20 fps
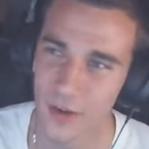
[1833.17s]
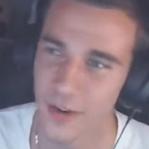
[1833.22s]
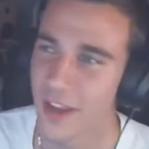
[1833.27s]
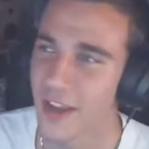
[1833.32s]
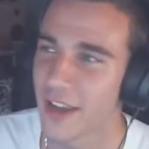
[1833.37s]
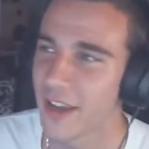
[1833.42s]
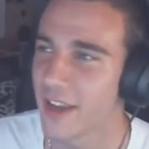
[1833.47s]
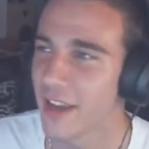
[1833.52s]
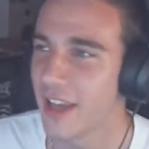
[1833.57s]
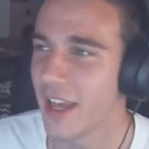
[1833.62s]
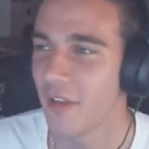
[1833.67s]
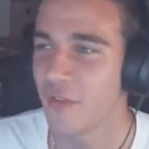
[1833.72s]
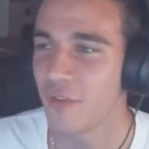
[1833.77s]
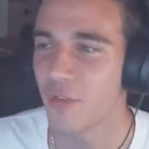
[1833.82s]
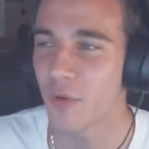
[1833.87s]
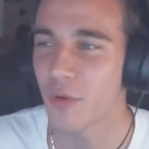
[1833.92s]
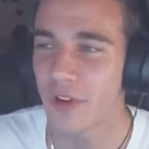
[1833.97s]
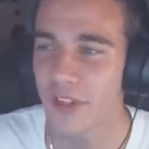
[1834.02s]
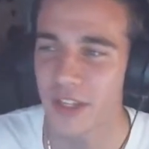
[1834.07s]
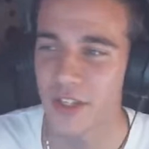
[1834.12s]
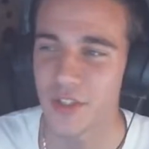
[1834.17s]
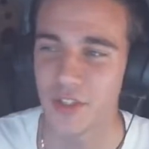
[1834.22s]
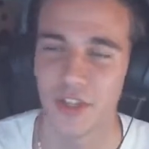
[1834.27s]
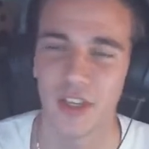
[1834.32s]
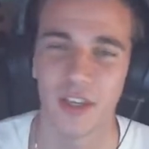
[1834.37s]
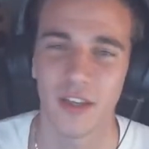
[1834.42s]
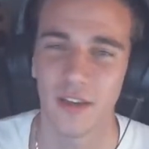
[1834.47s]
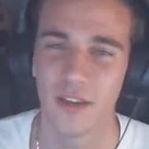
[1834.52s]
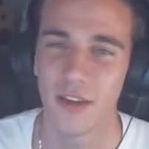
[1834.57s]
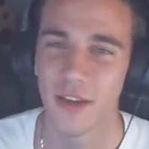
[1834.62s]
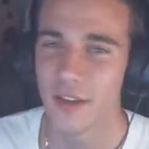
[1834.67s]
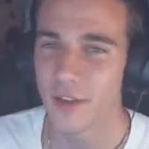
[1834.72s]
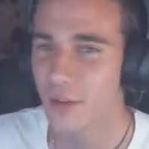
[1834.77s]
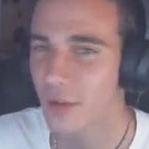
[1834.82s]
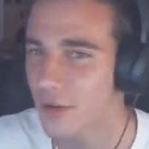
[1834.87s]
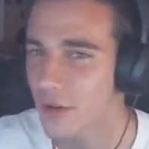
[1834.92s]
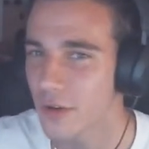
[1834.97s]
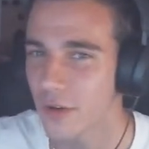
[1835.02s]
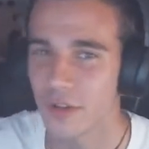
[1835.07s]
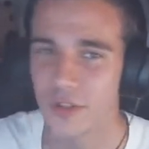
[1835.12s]
Okay, if you want to eat chicken, don't
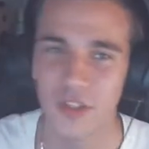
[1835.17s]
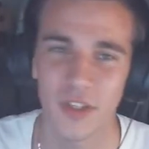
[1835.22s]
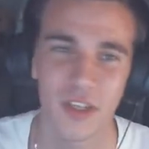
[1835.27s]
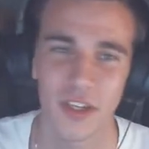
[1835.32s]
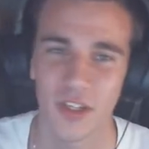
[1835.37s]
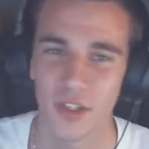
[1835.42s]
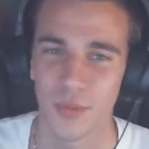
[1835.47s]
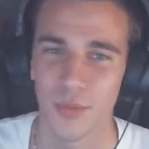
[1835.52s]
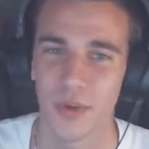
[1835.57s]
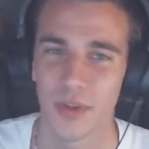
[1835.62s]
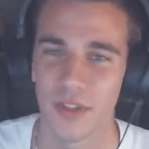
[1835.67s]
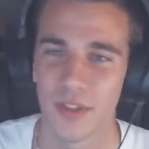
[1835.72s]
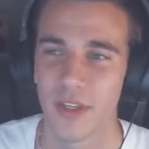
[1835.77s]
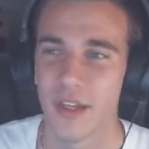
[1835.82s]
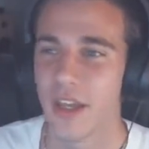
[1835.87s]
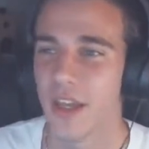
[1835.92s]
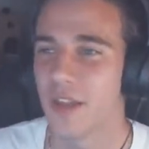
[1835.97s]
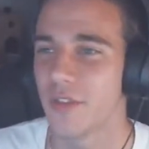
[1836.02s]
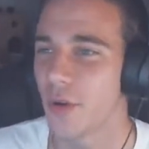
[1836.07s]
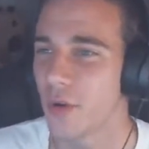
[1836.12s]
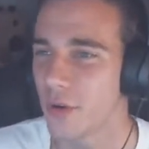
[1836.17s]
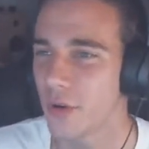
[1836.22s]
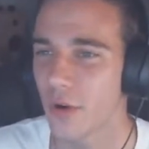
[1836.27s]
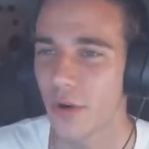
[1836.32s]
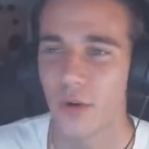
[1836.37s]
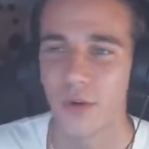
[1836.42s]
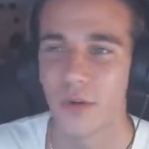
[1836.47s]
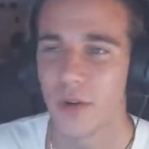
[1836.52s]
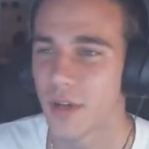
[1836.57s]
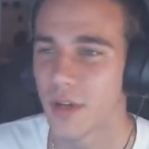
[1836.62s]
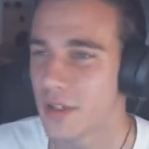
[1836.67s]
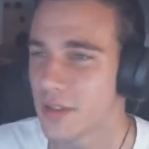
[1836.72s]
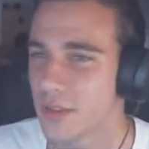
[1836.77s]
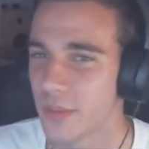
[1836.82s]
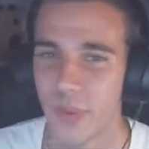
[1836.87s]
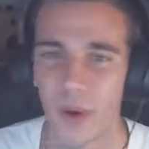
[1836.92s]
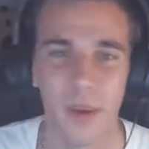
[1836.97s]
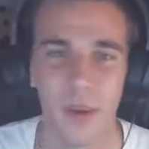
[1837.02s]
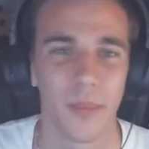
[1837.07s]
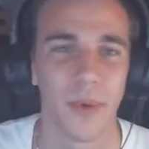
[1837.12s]
go to Chicken Express. Don't go to
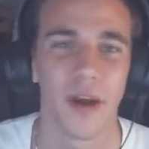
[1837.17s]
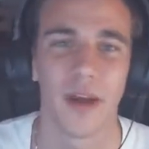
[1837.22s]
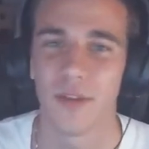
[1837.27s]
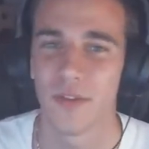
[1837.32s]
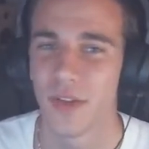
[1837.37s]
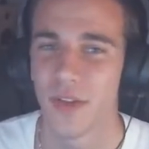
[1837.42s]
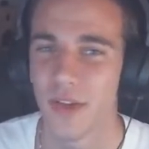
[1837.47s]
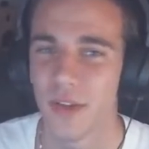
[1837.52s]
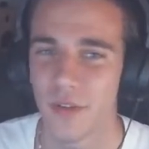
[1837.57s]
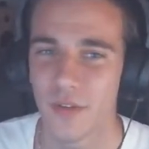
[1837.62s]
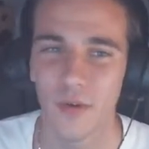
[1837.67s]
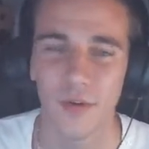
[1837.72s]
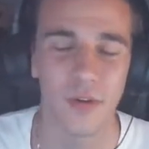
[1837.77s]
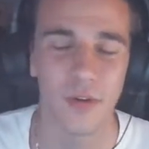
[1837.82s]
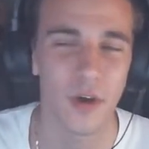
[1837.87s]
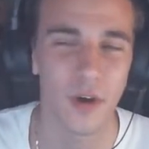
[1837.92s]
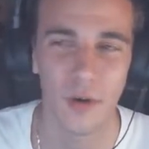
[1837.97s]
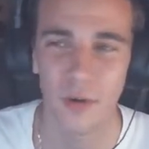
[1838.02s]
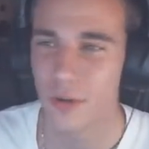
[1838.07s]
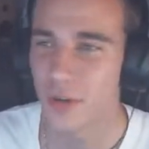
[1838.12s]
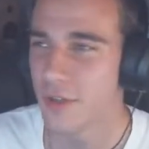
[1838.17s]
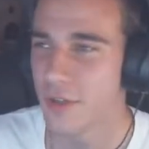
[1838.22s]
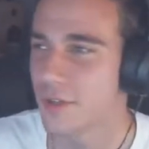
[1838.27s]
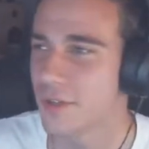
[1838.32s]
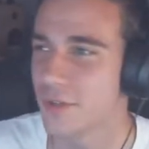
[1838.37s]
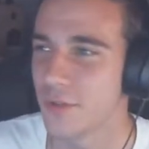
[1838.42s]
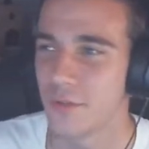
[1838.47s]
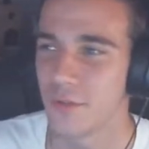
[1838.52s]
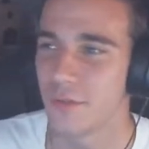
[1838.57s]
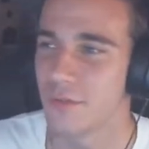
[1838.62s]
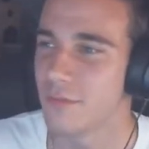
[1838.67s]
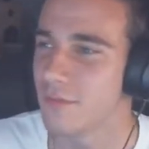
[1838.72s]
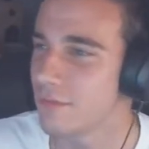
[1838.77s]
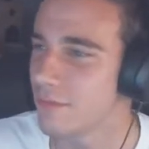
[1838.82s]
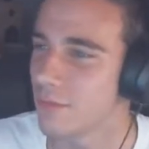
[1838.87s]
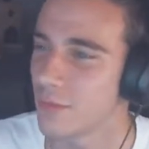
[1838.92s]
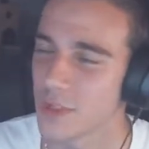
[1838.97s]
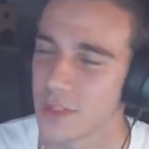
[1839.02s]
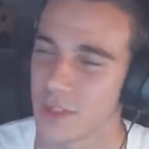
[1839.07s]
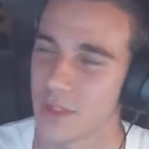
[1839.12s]
Popeyes. Don't go to
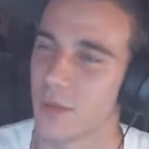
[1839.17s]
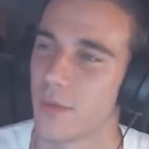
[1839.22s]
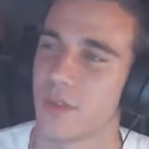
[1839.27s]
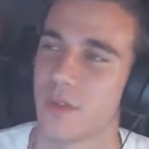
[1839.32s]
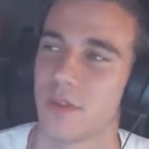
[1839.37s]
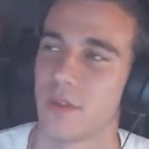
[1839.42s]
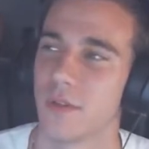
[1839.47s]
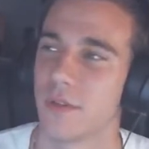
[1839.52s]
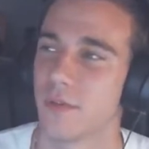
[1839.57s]
what's another place to serve